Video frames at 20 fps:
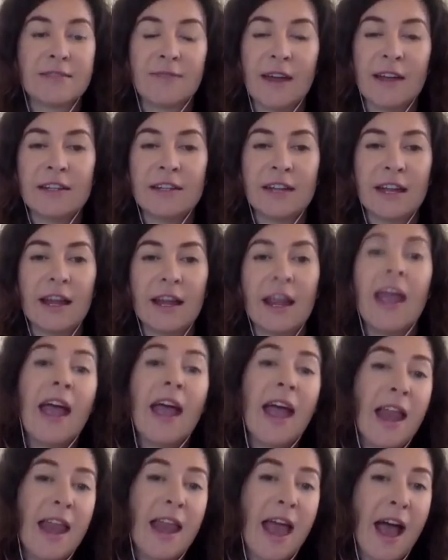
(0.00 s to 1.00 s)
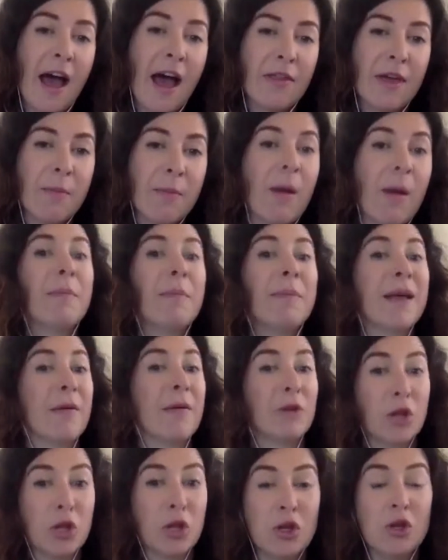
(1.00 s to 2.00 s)
funding and how they might be
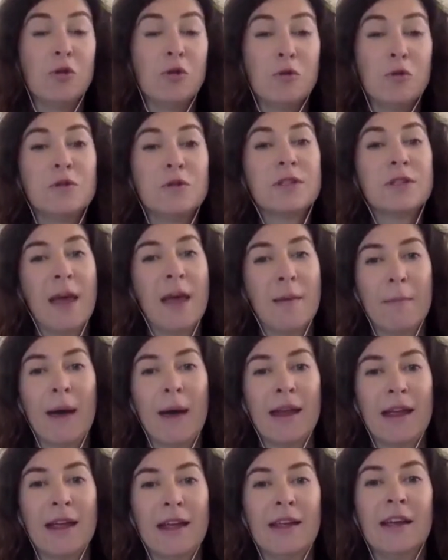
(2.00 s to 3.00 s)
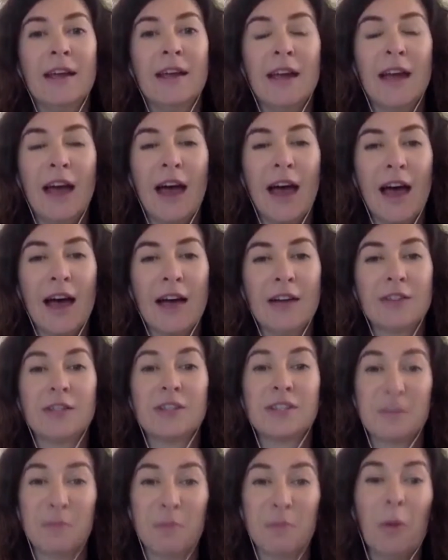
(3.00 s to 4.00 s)
able to use that money to
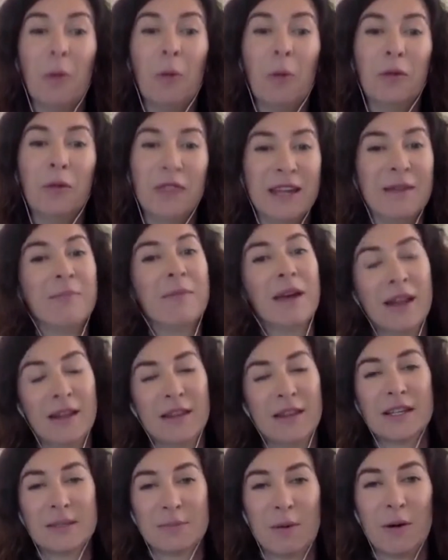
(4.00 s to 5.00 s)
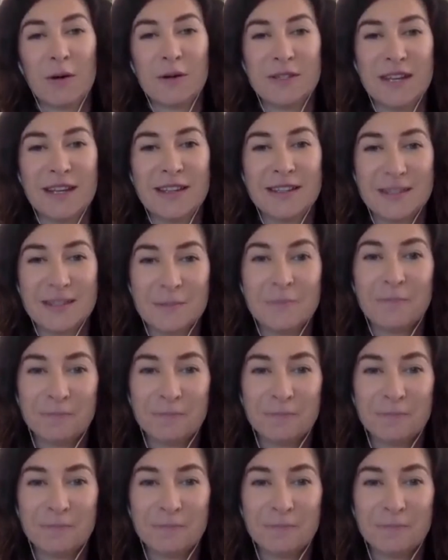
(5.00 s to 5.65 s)
support them in this process.